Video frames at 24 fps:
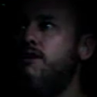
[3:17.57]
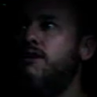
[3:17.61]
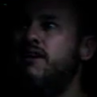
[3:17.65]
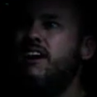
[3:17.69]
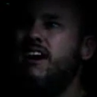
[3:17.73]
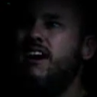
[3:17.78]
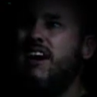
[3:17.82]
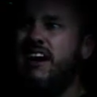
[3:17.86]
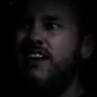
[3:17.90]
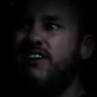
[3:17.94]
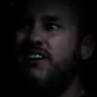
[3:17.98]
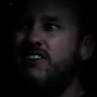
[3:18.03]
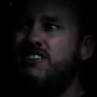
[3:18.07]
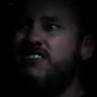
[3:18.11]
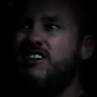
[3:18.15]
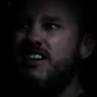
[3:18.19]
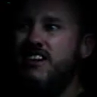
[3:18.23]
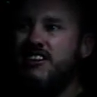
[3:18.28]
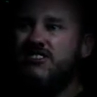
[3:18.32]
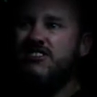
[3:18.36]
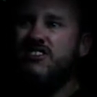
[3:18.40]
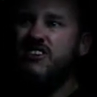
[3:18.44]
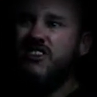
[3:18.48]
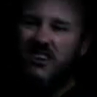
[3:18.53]
and I
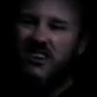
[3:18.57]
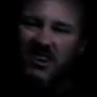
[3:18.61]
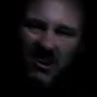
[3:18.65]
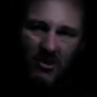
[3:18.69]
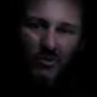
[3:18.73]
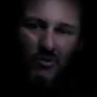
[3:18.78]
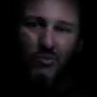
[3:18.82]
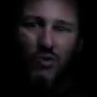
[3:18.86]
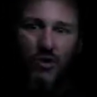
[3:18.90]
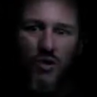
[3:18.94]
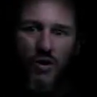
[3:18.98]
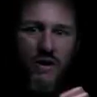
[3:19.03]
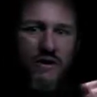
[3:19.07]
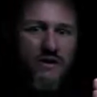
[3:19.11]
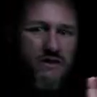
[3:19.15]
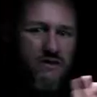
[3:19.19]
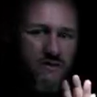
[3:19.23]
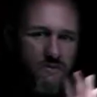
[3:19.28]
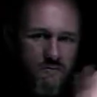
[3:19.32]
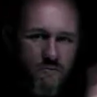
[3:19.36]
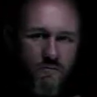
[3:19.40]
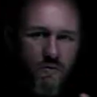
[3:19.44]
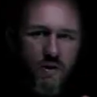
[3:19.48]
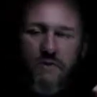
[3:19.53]
test it and it works,
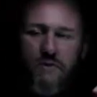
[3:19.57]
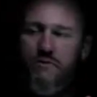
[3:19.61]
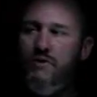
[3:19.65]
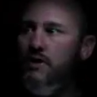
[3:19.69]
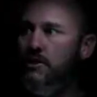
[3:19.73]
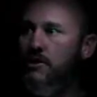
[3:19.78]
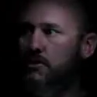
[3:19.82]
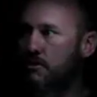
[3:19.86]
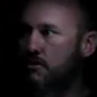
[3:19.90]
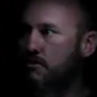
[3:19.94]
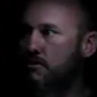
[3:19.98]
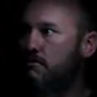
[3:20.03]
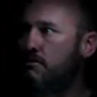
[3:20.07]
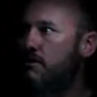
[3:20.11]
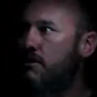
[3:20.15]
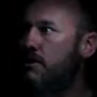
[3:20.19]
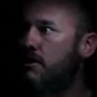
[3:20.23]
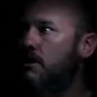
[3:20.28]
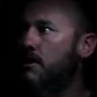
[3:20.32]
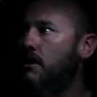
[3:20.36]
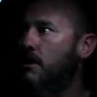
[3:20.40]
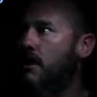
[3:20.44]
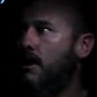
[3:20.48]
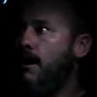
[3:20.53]
whatever you do.
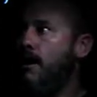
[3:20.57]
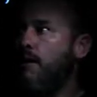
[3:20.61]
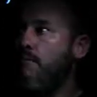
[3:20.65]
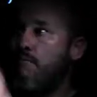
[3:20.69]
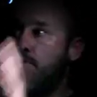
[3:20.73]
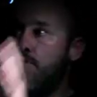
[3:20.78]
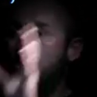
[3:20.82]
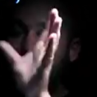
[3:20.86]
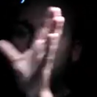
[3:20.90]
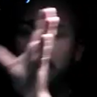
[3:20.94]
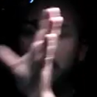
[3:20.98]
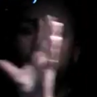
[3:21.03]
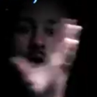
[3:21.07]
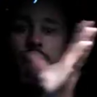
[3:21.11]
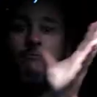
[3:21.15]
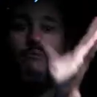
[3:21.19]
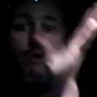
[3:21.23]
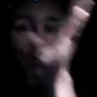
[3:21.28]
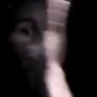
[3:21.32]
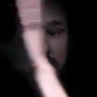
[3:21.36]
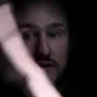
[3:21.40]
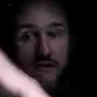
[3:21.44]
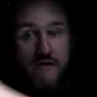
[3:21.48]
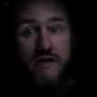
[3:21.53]
Go back and
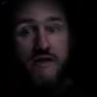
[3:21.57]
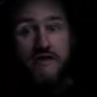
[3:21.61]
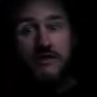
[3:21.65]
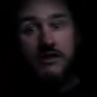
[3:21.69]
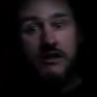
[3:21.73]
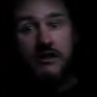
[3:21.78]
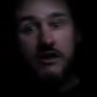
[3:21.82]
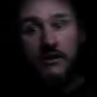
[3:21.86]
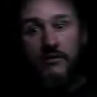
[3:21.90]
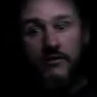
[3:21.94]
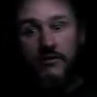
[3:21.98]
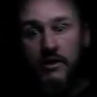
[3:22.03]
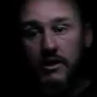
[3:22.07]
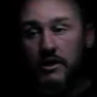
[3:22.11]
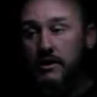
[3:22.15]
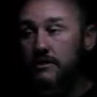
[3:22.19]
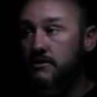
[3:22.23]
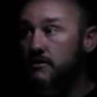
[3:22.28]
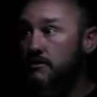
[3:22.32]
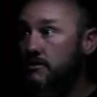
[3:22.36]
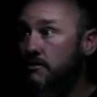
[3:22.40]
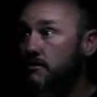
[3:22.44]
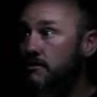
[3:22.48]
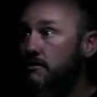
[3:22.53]
practice that skill if you
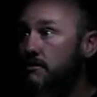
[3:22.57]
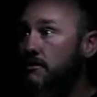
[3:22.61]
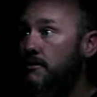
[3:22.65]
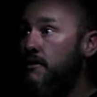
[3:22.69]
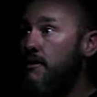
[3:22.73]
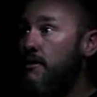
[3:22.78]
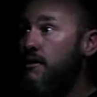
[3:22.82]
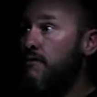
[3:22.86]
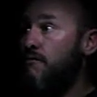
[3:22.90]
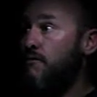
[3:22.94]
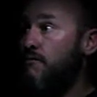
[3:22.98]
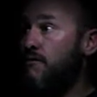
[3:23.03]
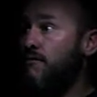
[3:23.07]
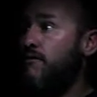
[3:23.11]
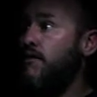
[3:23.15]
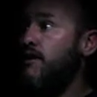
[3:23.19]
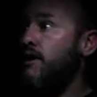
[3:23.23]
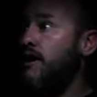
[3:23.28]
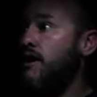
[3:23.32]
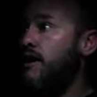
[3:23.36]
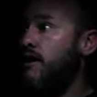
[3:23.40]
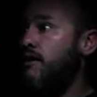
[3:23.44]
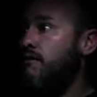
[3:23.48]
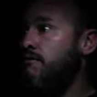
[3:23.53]
need to, but for
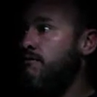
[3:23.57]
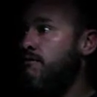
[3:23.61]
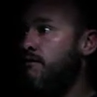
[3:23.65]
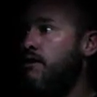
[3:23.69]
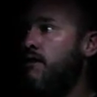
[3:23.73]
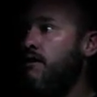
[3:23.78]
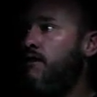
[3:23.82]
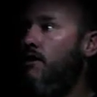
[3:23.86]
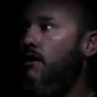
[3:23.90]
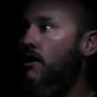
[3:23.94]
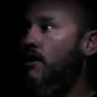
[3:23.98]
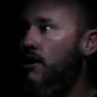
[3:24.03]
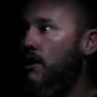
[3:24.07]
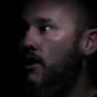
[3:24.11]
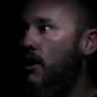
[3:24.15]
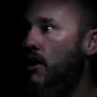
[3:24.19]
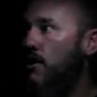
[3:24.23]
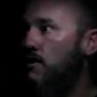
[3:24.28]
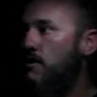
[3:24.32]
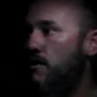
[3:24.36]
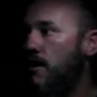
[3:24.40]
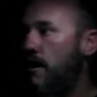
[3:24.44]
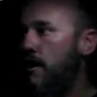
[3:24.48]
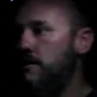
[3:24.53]
now, I
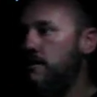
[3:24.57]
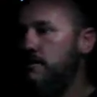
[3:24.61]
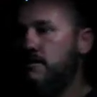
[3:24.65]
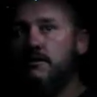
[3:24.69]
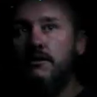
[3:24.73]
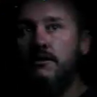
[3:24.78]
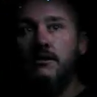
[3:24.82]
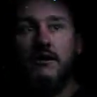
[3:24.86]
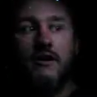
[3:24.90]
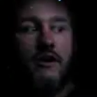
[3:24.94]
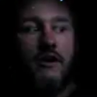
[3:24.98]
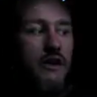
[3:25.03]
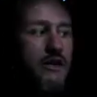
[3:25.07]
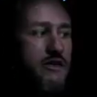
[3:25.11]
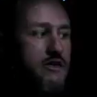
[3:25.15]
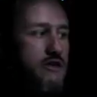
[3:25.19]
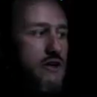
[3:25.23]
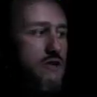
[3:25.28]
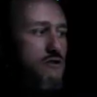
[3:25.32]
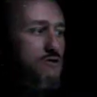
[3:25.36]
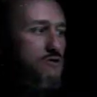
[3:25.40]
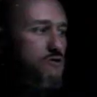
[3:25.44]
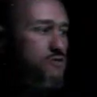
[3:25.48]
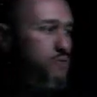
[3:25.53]
know that x equals